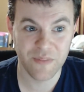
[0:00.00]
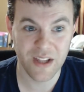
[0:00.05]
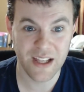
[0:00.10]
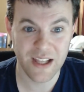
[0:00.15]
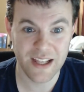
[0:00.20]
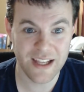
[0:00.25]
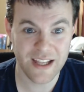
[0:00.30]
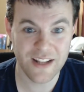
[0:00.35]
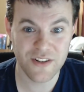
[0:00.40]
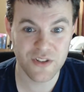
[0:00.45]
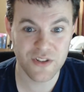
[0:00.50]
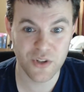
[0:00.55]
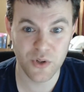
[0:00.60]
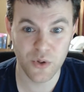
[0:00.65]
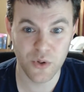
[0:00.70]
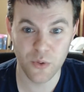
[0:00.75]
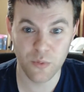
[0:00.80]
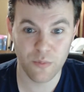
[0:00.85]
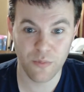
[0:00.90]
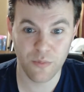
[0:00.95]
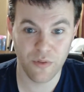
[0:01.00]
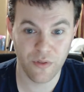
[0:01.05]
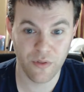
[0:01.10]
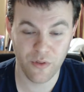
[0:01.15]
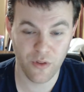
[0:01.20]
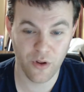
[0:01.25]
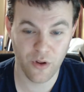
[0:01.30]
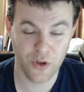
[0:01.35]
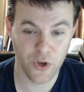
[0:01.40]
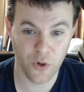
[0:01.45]
into
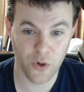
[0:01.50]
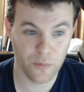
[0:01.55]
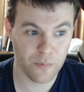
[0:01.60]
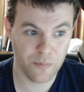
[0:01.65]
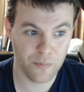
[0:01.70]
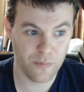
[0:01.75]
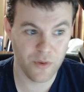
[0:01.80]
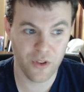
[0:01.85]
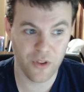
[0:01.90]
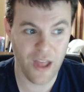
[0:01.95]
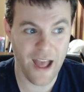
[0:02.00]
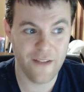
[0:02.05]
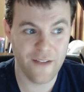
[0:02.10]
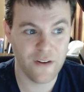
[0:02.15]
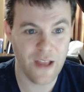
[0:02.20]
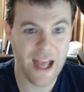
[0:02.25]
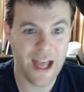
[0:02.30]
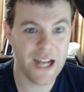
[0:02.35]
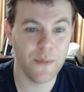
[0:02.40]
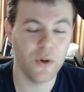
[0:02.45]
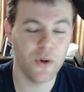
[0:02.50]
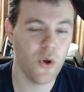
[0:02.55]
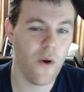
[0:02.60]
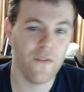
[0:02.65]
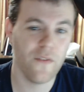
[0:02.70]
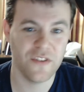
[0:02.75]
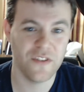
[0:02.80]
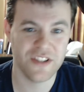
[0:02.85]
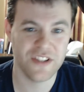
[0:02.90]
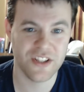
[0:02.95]
anyone who
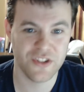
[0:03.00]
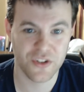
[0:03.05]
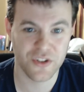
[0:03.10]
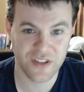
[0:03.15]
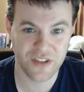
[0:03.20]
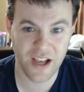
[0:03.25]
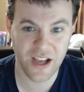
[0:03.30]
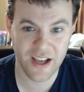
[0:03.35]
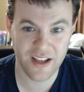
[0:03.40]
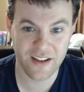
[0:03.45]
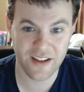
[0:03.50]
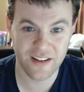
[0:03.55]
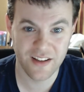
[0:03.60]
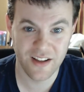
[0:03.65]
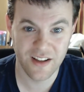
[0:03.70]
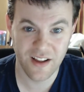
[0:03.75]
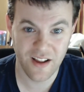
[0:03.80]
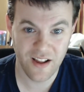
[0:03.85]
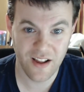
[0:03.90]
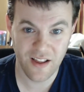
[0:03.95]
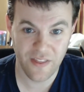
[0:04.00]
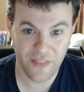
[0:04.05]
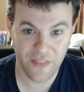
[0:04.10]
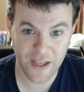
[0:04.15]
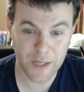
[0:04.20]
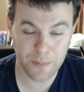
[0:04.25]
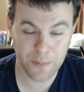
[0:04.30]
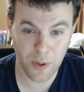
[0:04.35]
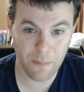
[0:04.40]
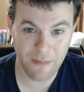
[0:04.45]
ever visits your site. They
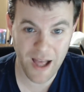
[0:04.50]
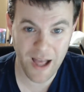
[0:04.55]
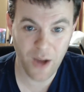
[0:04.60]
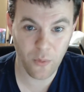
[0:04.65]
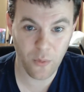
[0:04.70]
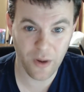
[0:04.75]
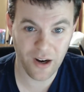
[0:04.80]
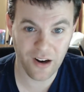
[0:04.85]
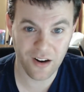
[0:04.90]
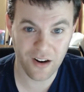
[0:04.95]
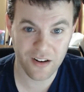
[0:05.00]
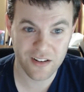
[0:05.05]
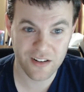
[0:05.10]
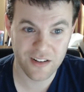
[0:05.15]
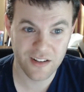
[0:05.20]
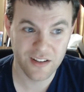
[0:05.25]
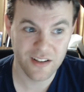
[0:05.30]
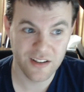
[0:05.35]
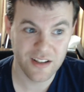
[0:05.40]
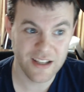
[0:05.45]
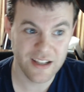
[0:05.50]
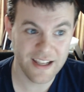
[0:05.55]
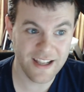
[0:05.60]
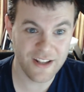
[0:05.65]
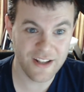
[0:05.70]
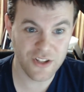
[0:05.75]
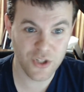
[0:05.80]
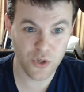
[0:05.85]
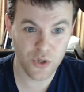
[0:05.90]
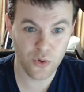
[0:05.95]
could put malware
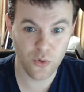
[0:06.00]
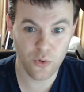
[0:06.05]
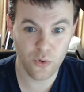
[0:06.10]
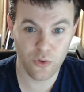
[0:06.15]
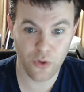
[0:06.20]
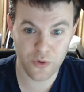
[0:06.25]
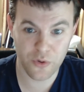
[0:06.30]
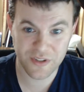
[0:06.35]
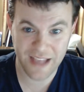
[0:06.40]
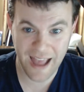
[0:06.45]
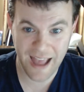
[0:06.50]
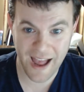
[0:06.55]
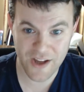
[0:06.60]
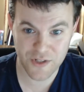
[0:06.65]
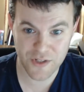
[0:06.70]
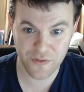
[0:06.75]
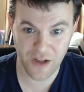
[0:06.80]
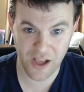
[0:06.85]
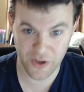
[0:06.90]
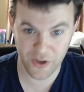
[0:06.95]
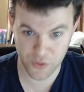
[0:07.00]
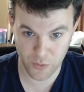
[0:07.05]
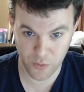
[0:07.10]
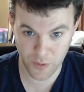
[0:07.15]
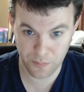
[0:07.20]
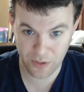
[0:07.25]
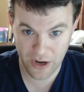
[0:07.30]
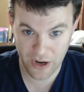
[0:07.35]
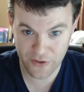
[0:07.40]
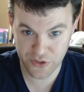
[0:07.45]
into those cache files. When a
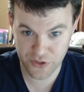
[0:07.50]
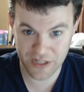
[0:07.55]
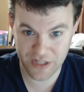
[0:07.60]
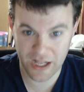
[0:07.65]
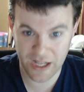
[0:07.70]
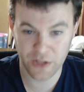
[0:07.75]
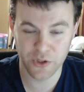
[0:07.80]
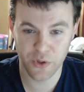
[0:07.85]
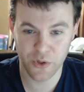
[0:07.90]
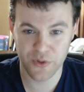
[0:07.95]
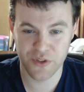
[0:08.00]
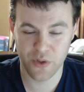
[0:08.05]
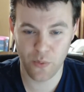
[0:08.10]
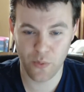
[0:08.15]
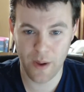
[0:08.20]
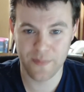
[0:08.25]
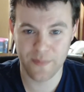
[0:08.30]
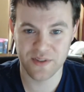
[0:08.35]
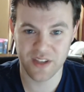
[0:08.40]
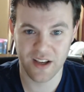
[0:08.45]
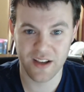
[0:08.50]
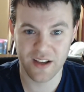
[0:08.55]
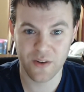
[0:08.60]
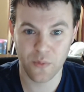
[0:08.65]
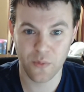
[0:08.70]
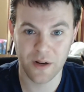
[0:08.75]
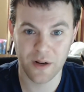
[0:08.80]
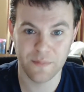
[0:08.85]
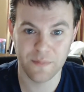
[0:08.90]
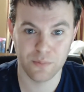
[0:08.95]
browser downloads a website,
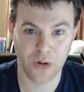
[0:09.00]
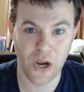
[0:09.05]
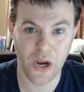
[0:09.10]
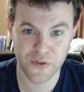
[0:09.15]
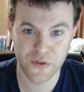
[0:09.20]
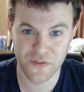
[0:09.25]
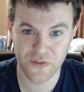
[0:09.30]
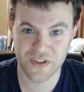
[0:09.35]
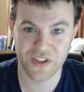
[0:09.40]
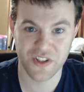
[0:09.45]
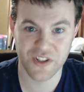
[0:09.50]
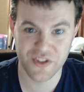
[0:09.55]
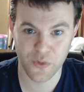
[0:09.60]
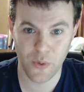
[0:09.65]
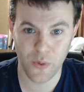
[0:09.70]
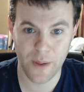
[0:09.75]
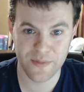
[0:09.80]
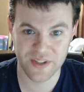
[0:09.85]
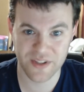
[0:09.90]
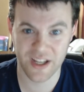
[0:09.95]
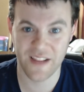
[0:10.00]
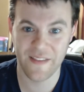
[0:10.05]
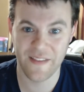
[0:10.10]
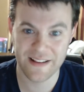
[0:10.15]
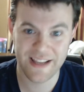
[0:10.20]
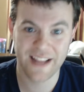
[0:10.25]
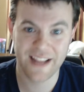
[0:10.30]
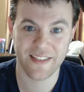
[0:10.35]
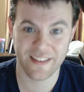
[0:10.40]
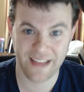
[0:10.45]
when a browser visits a website and they
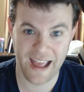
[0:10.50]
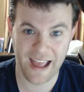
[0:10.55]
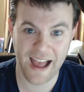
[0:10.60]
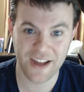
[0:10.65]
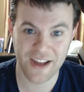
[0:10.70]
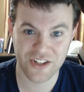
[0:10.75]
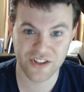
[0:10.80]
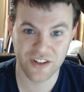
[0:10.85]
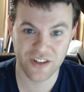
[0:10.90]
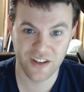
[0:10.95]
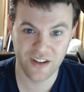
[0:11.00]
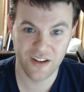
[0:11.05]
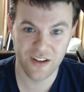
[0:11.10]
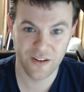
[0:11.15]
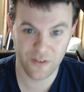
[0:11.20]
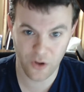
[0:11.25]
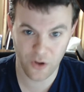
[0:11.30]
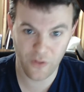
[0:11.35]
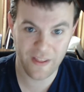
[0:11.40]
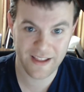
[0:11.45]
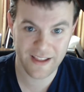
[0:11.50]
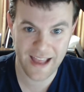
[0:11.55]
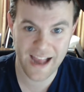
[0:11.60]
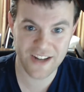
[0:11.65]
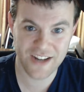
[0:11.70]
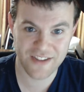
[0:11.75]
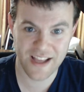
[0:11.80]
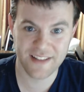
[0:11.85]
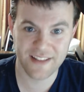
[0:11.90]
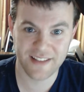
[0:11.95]
take the cache, they
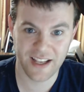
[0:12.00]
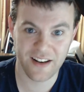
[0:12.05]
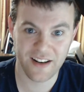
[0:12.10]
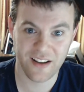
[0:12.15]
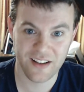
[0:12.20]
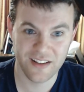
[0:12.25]
cache that data